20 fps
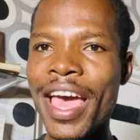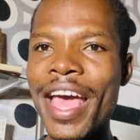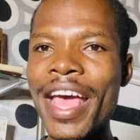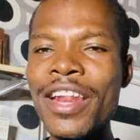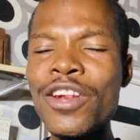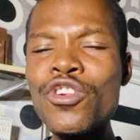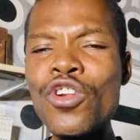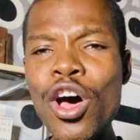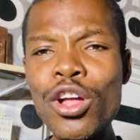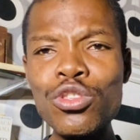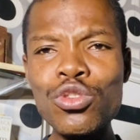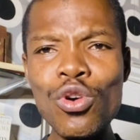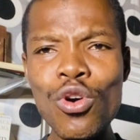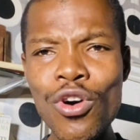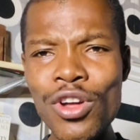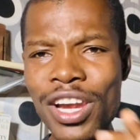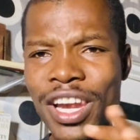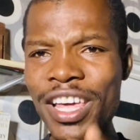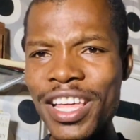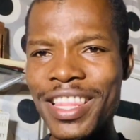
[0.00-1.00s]
Not
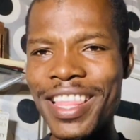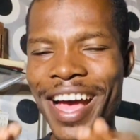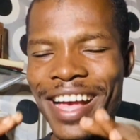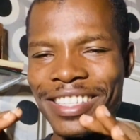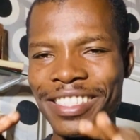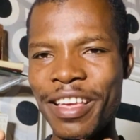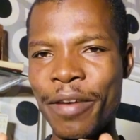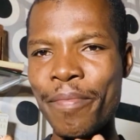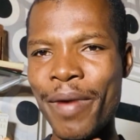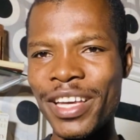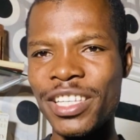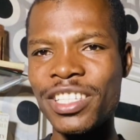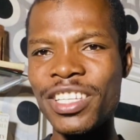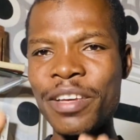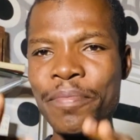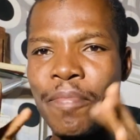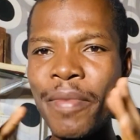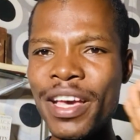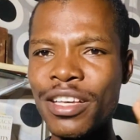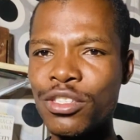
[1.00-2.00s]
only does the
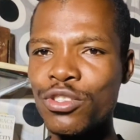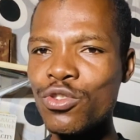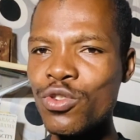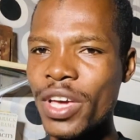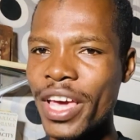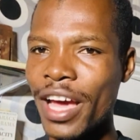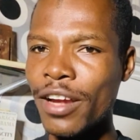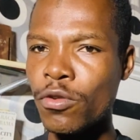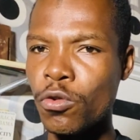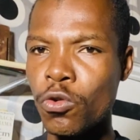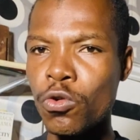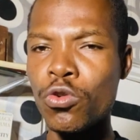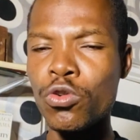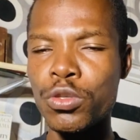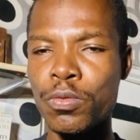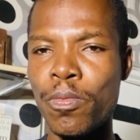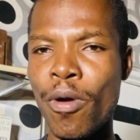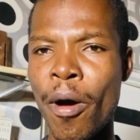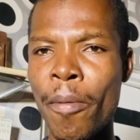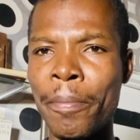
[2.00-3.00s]
machine makes you get
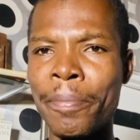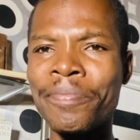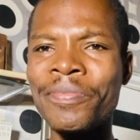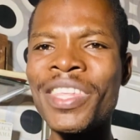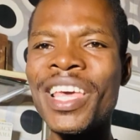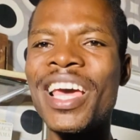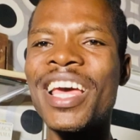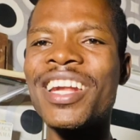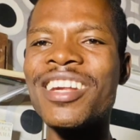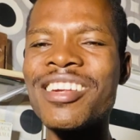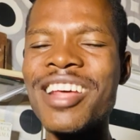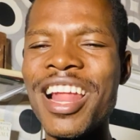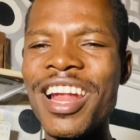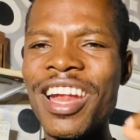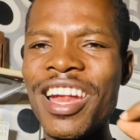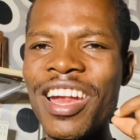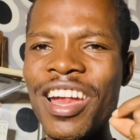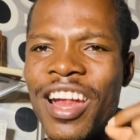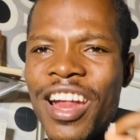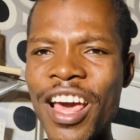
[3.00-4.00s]
goosebumps, the
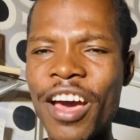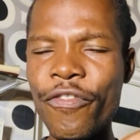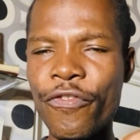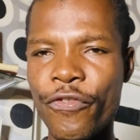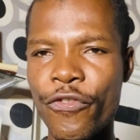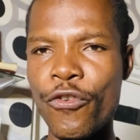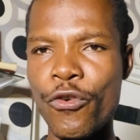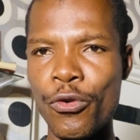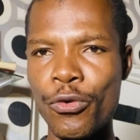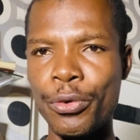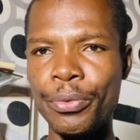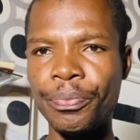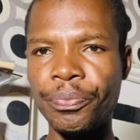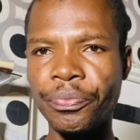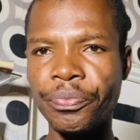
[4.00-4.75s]
level